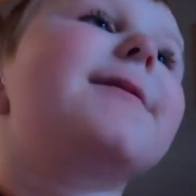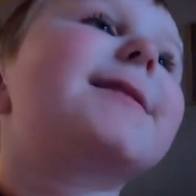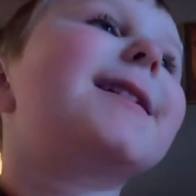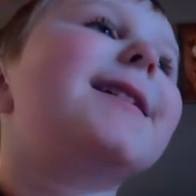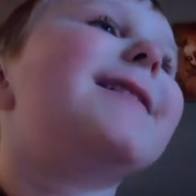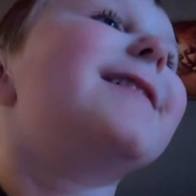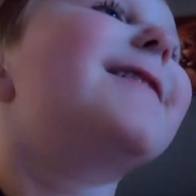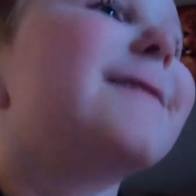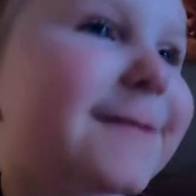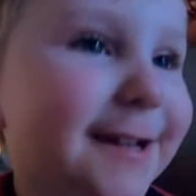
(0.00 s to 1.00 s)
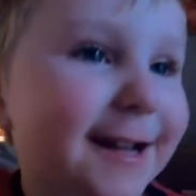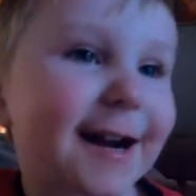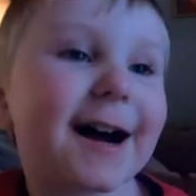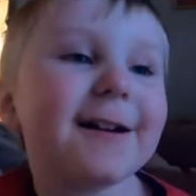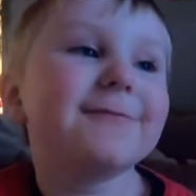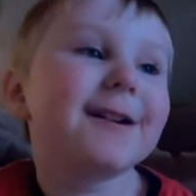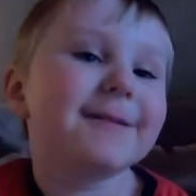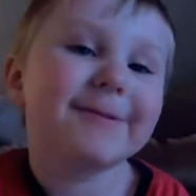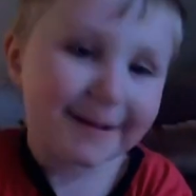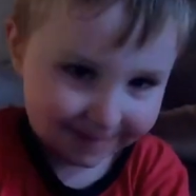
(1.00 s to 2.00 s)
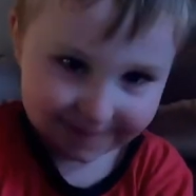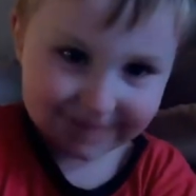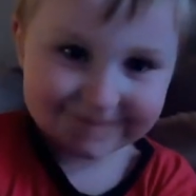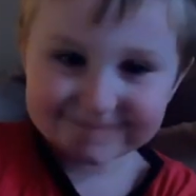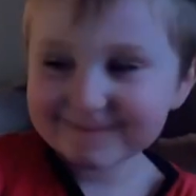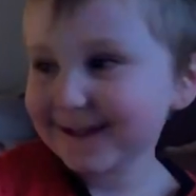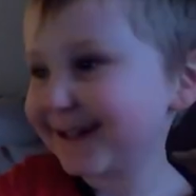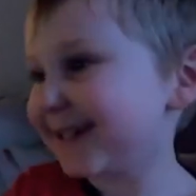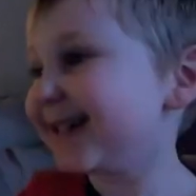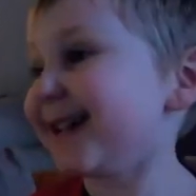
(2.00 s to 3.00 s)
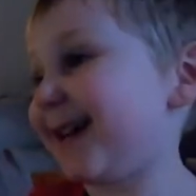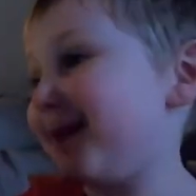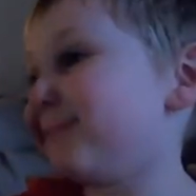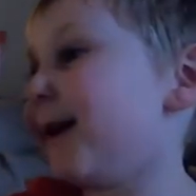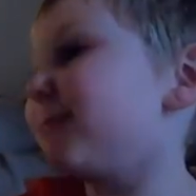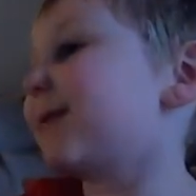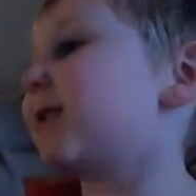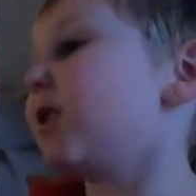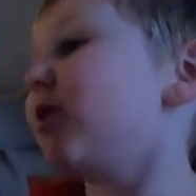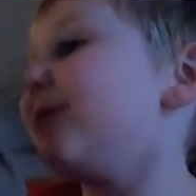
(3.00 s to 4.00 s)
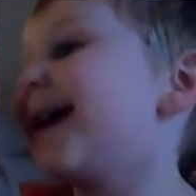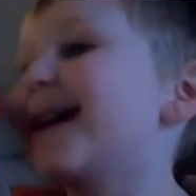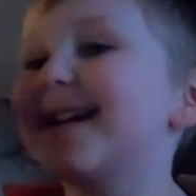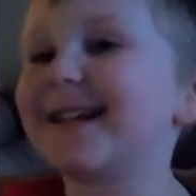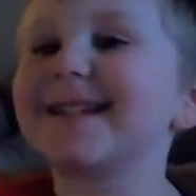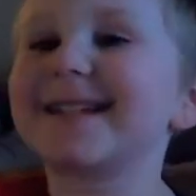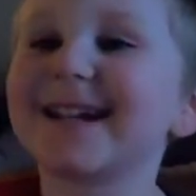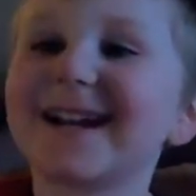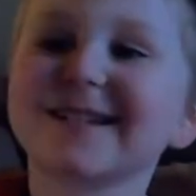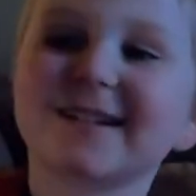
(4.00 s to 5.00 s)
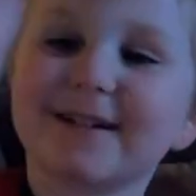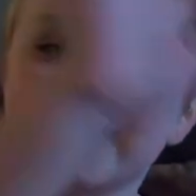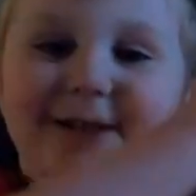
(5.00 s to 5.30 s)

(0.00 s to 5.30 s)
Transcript: person. Like, I love him and I love Snowman and Santa.